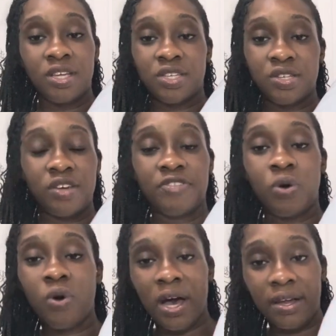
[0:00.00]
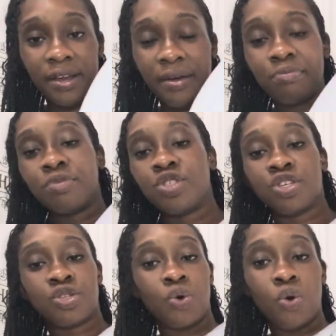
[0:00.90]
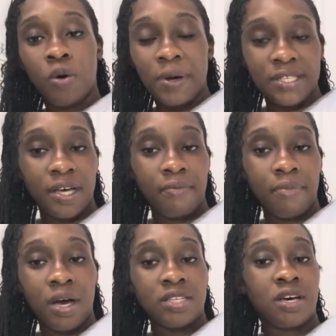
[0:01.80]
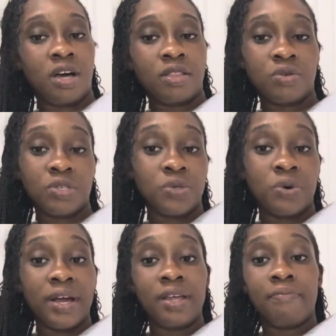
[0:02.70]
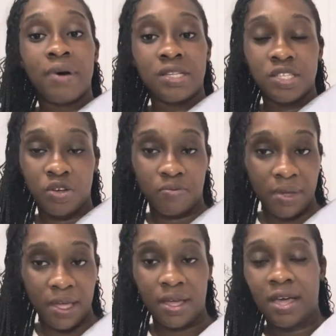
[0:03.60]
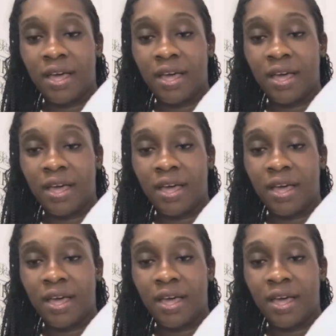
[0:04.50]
So if you want them, just go up at Top Mart, all those who are in Montego Bay.